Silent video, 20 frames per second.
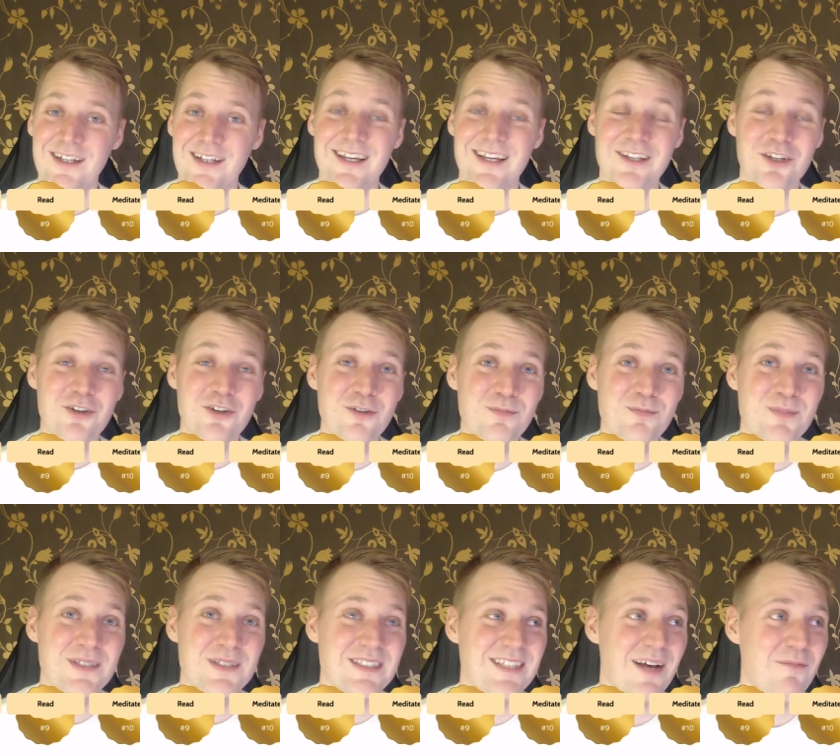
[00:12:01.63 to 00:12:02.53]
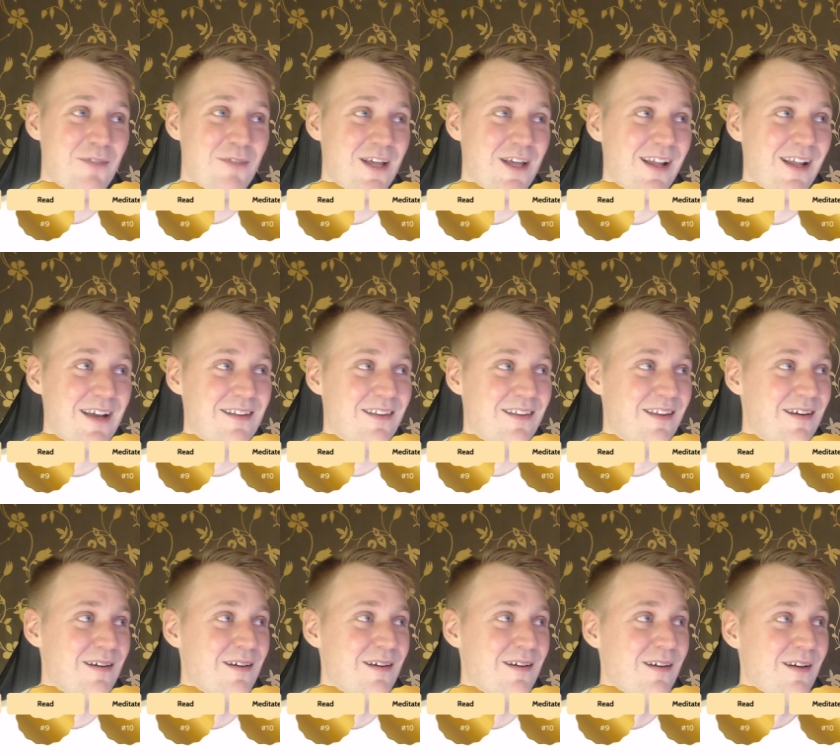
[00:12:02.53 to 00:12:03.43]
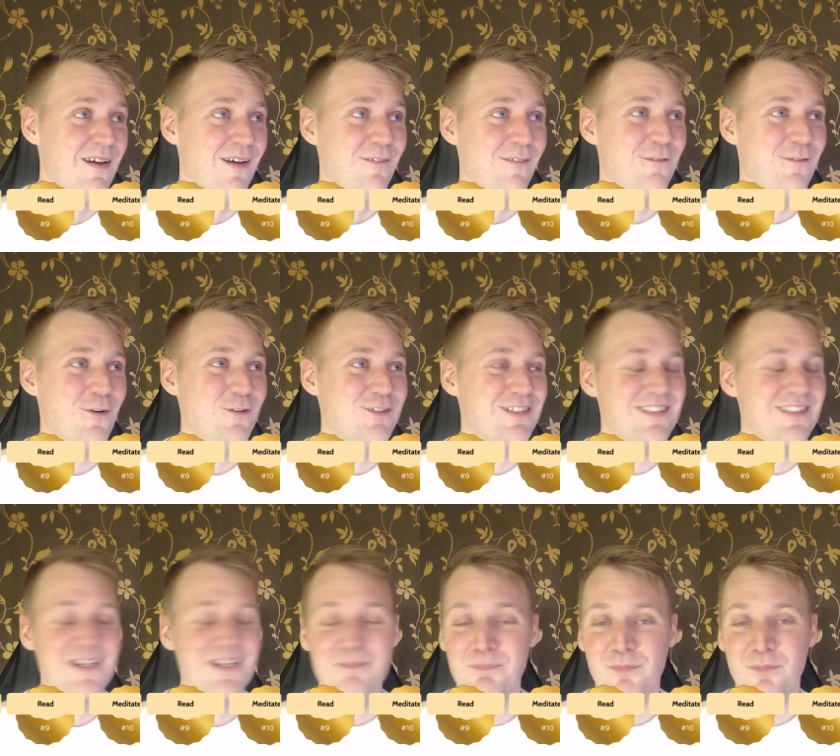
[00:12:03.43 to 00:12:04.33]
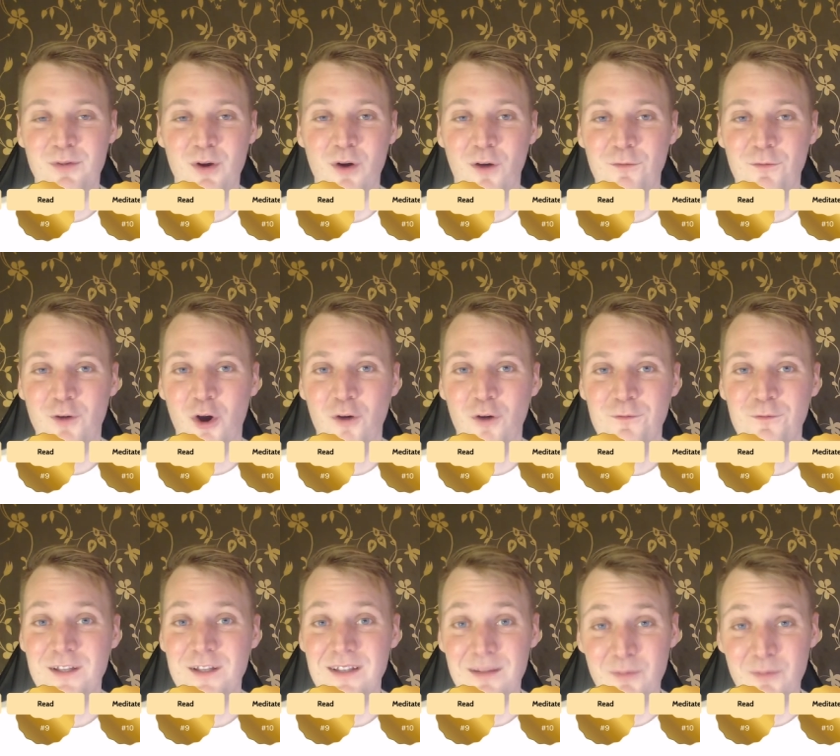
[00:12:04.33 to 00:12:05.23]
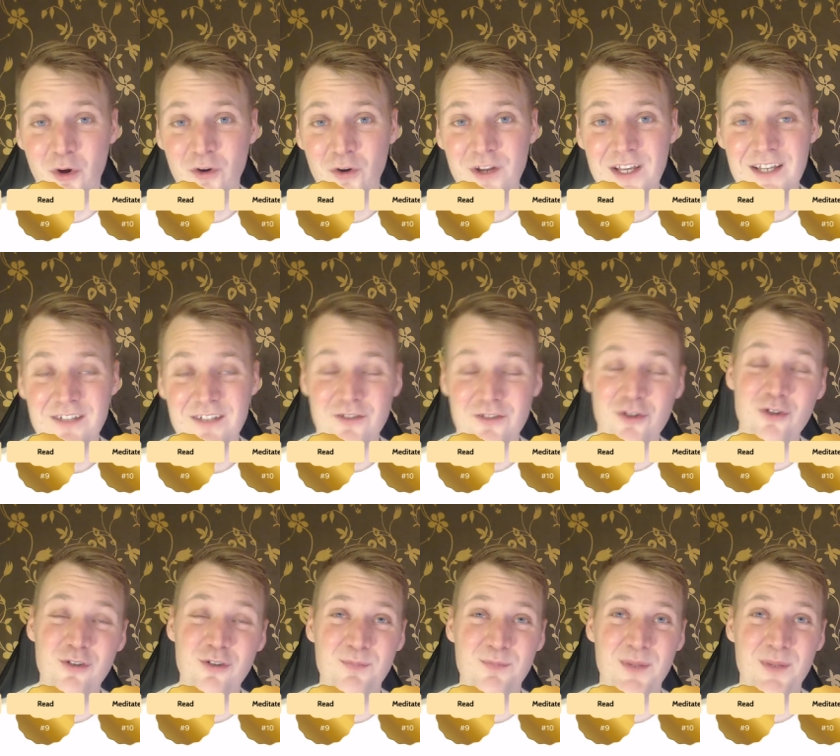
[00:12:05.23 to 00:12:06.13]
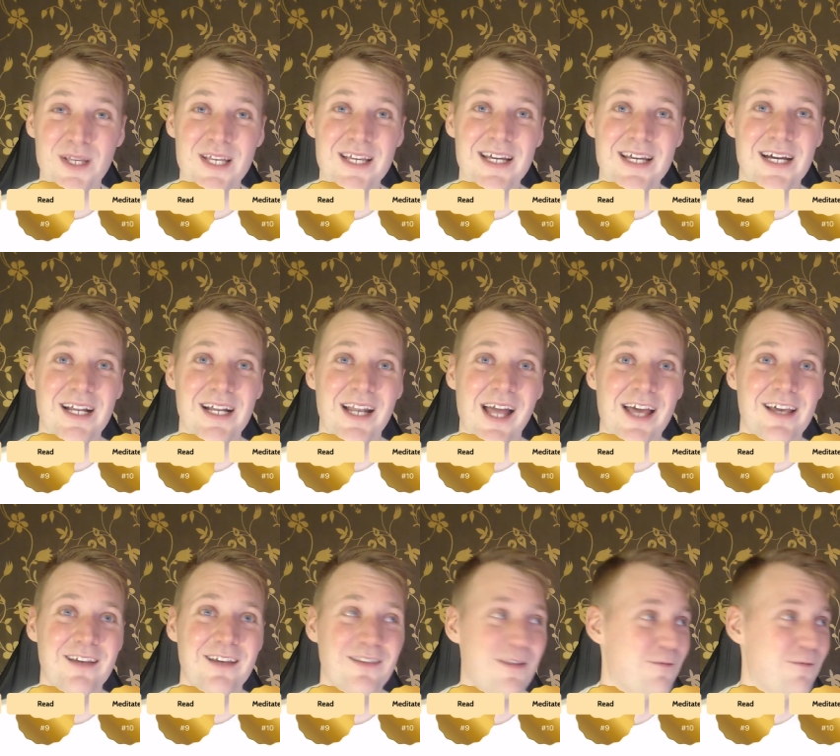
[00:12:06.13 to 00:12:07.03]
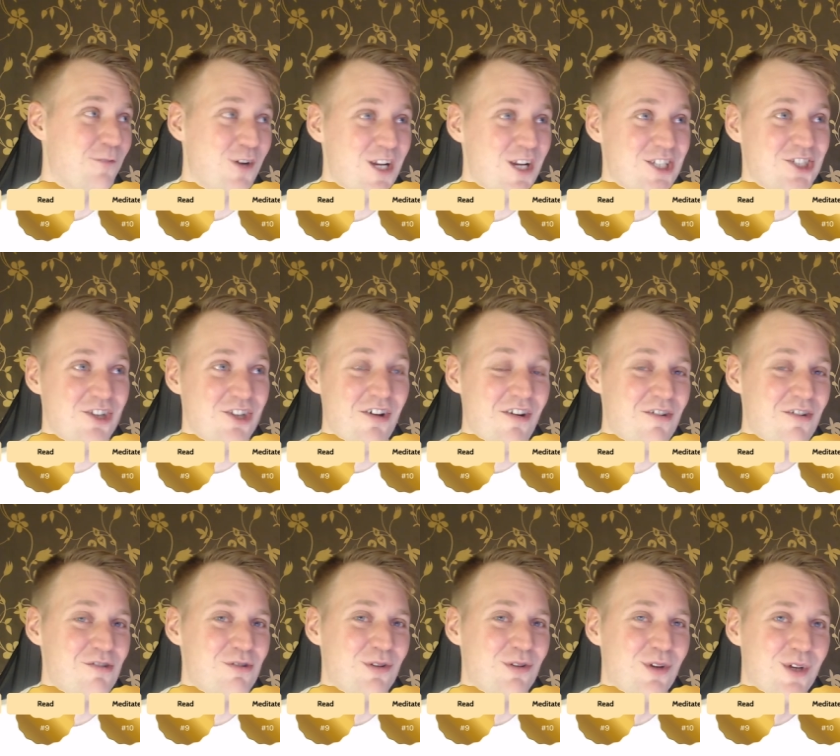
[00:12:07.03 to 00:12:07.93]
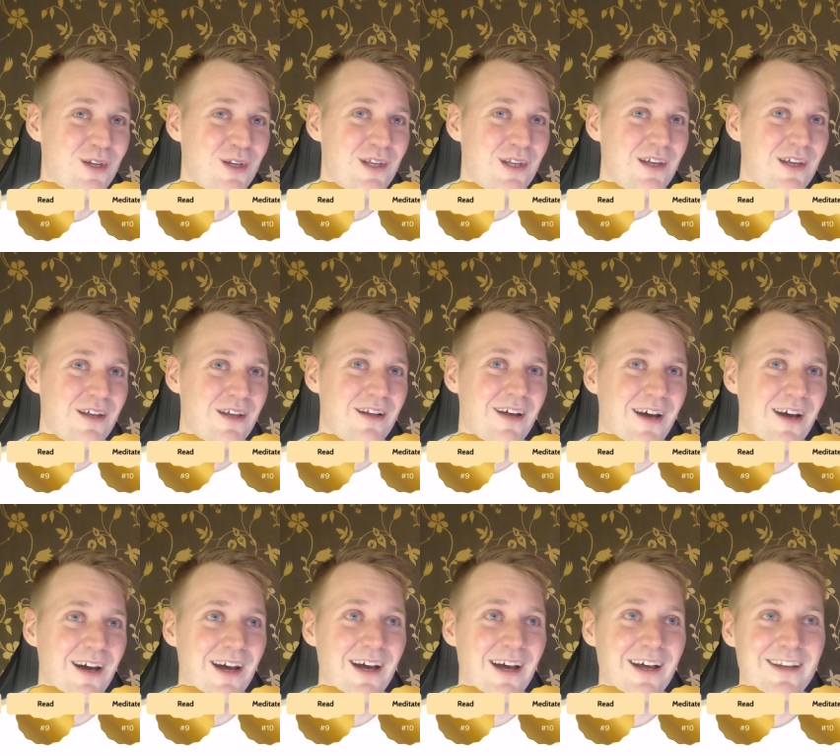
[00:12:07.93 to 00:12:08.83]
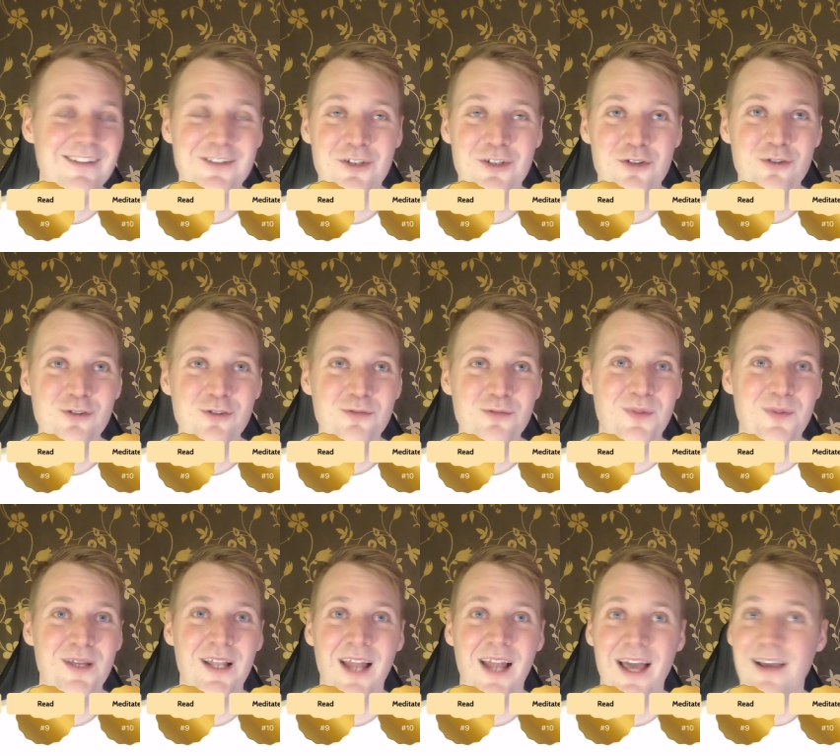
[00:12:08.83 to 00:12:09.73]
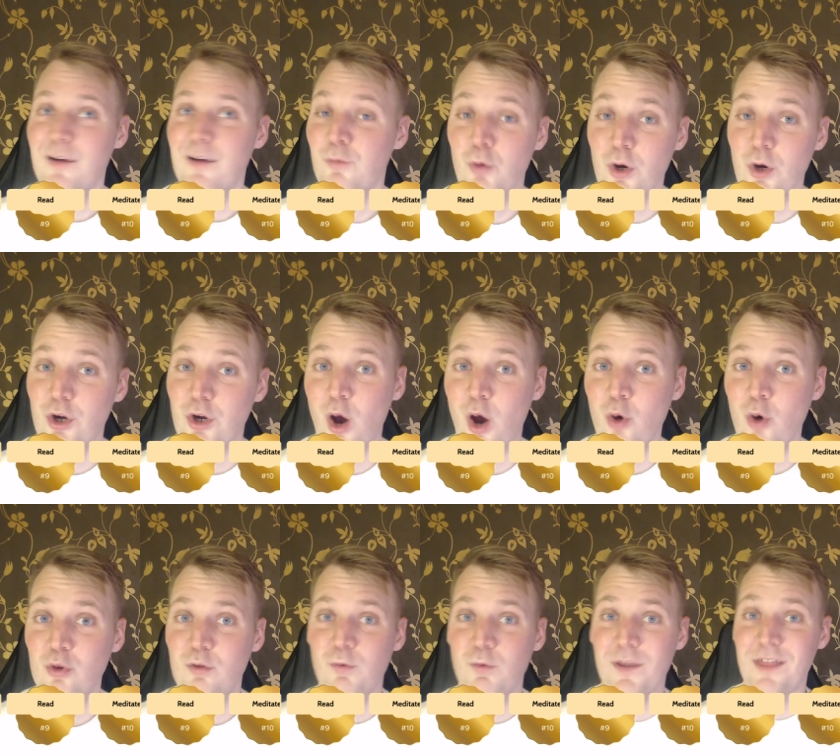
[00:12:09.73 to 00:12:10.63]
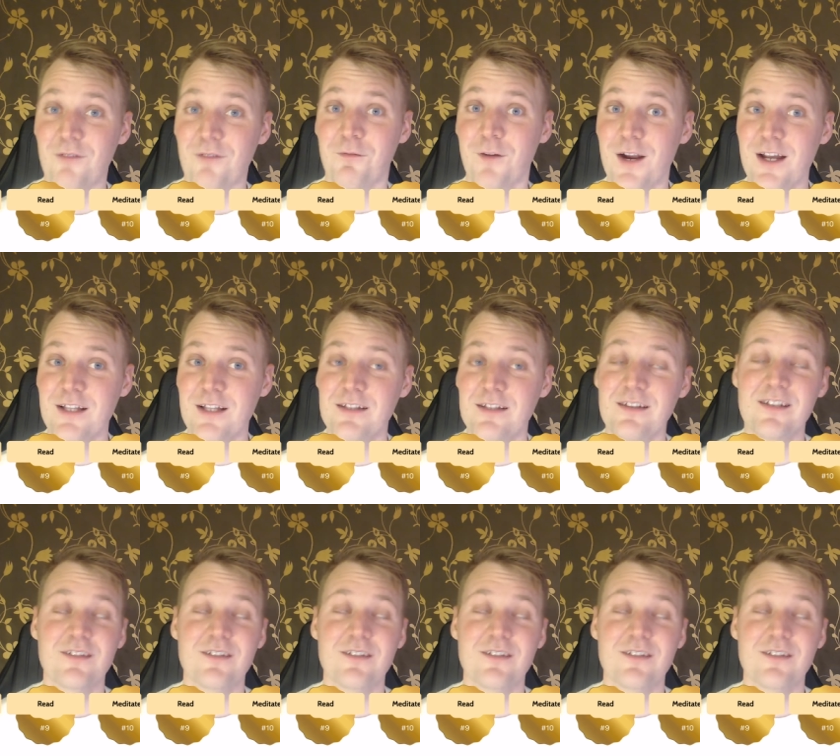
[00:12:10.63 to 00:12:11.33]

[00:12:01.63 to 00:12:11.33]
It could be something like the first sip of coffee in the morning. It could be like the fresh air. It could be like a workout with a friend.